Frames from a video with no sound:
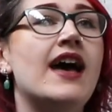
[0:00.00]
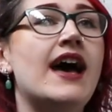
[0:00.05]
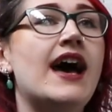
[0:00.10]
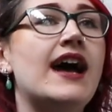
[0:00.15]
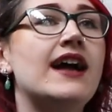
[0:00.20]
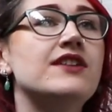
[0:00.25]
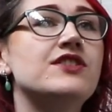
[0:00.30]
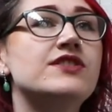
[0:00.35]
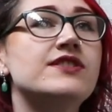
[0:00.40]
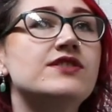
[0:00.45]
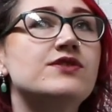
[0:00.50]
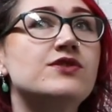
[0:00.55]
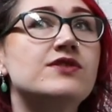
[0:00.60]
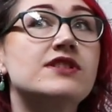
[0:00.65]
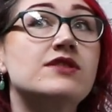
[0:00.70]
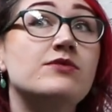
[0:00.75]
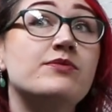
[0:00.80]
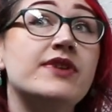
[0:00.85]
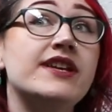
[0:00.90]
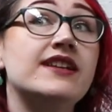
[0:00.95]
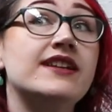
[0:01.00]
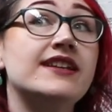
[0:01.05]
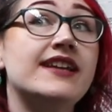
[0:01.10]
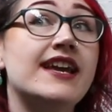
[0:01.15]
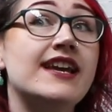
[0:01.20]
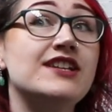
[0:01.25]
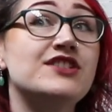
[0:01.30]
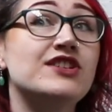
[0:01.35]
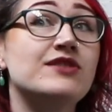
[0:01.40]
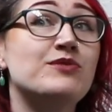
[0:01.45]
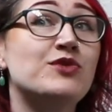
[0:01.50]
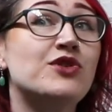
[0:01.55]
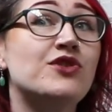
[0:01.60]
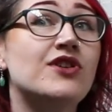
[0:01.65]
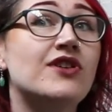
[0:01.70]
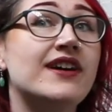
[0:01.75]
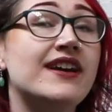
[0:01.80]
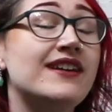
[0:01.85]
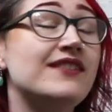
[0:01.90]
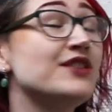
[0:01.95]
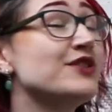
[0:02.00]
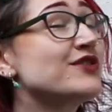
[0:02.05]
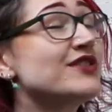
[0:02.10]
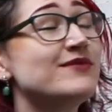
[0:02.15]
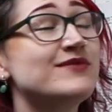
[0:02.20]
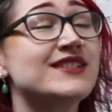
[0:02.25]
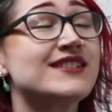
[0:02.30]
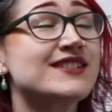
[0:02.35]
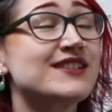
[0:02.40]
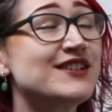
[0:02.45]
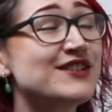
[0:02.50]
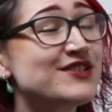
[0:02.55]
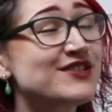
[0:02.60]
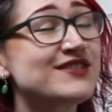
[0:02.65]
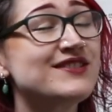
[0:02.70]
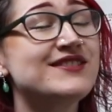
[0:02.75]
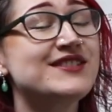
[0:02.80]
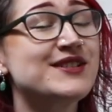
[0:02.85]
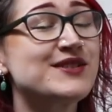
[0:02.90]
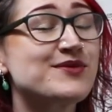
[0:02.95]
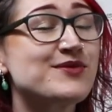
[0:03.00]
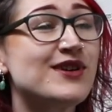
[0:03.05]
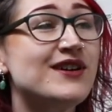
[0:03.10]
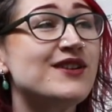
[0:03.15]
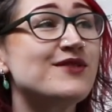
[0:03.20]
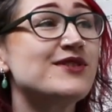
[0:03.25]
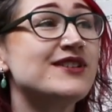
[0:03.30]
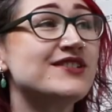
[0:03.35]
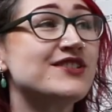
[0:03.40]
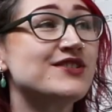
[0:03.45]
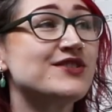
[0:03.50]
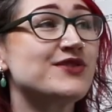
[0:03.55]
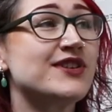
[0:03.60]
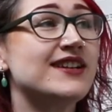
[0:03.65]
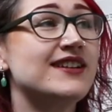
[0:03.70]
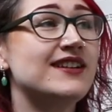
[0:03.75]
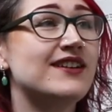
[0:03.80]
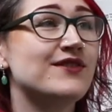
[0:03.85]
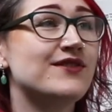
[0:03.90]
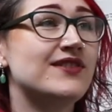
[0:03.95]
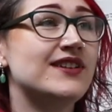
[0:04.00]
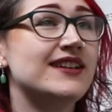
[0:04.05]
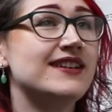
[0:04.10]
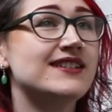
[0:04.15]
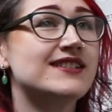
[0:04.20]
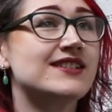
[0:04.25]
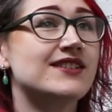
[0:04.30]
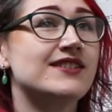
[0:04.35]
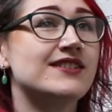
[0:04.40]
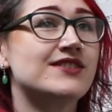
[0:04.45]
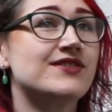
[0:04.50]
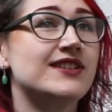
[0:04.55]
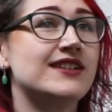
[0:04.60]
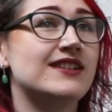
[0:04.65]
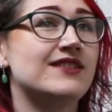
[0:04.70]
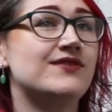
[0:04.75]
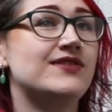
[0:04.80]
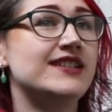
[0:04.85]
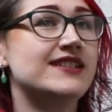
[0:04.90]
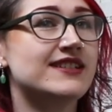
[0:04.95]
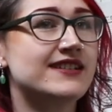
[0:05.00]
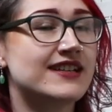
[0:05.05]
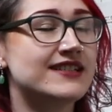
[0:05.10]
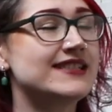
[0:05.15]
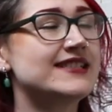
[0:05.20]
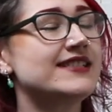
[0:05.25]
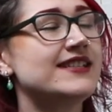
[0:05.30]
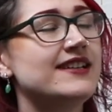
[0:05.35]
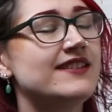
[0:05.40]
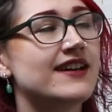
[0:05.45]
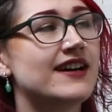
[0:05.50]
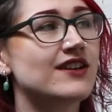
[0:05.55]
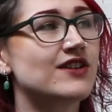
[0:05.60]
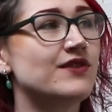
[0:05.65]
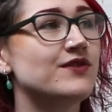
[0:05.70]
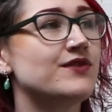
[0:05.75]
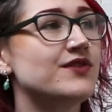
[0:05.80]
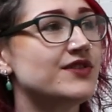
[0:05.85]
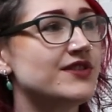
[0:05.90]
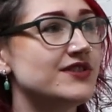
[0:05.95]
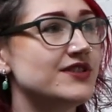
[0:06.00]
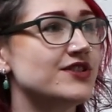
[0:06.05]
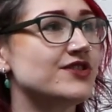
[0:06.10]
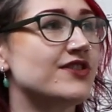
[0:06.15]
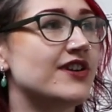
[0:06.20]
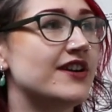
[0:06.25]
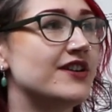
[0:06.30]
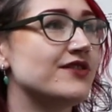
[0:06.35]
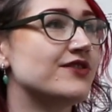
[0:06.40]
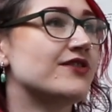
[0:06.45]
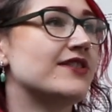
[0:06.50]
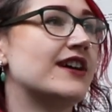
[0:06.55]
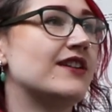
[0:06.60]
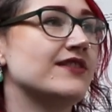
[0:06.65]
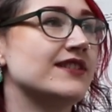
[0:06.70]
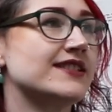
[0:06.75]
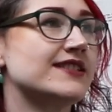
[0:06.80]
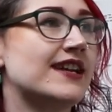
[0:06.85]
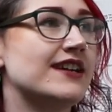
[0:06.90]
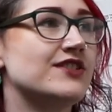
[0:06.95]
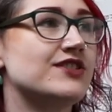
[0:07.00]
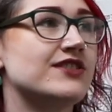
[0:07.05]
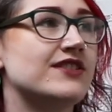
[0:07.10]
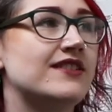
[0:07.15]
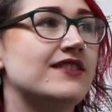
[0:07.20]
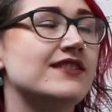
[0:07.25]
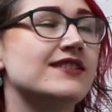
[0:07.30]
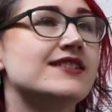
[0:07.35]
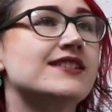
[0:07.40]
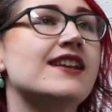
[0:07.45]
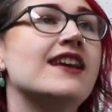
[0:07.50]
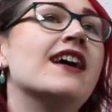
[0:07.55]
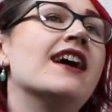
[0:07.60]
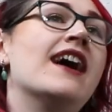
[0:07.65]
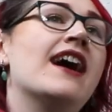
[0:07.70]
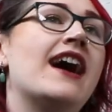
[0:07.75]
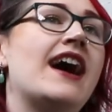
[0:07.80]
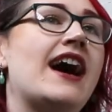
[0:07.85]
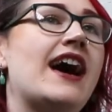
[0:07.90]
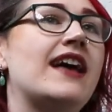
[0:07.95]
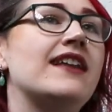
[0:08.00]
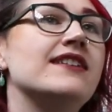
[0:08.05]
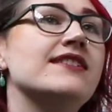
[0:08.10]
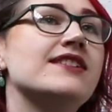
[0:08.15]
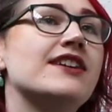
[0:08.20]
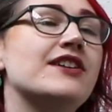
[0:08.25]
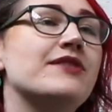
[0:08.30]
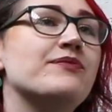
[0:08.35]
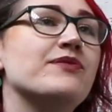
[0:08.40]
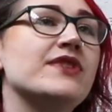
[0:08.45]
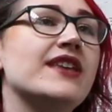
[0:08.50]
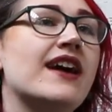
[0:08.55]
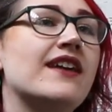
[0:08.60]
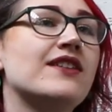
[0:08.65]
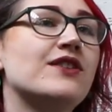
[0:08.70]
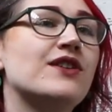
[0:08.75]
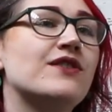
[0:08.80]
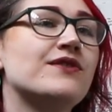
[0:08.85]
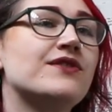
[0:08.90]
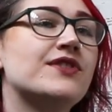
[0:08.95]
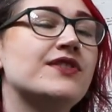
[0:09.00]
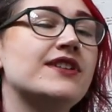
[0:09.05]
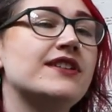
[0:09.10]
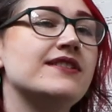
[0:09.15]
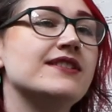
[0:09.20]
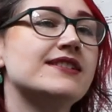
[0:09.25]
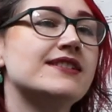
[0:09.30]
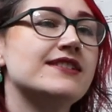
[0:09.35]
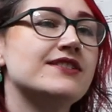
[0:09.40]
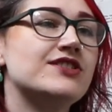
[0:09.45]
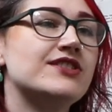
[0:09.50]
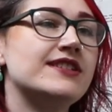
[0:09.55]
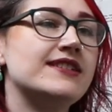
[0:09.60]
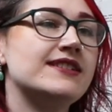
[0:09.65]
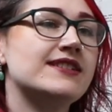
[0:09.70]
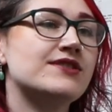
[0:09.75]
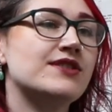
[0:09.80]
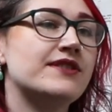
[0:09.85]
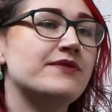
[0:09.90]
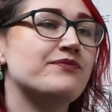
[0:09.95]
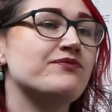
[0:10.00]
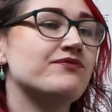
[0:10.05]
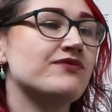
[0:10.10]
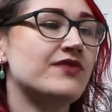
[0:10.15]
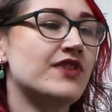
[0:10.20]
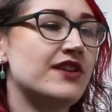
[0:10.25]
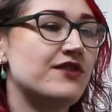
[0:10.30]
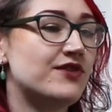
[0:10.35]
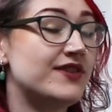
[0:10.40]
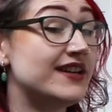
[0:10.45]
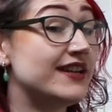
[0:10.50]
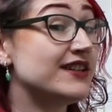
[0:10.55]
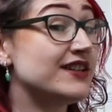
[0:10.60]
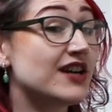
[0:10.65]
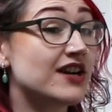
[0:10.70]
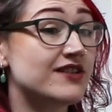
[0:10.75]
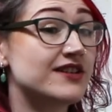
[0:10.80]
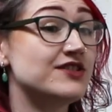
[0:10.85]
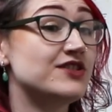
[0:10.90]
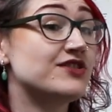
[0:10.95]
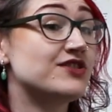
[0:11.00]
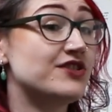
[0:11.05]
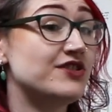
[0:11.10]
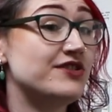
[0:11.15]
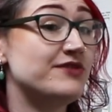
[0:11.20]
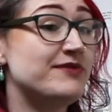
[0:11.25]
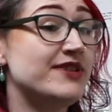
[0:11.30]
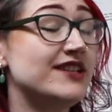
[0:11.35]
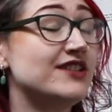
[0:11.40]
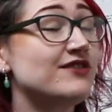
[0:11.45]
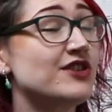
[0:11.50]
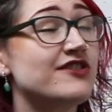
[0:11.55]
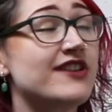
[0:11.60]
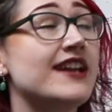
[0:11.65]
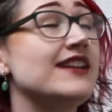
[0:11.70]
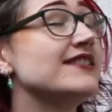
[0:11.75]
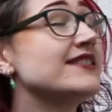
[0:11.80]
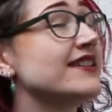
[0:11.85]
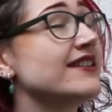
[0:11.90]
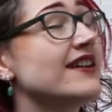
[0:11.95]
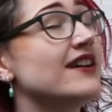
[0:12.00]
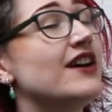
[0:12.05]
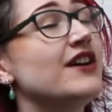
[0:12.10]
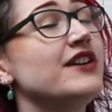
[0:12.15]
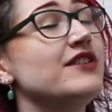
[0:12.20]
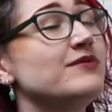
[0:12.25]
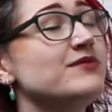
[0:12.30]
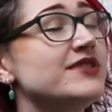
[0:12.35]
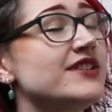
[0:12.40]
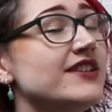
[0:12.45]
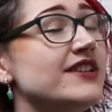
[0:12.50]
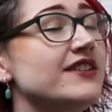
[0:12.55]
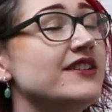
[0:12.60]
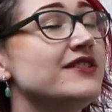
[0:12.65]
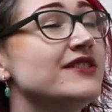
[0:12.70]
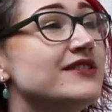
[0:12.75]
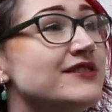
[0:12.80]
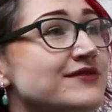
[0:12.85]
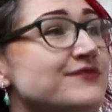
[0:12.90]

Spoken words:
And she's also been engaging more in the group discussions as well, which is really lovely. So it's really lovely to kind of see that confidence grow throughout the sessions, and yeah, the confidence that she's feeling encouraged to be creating at home too.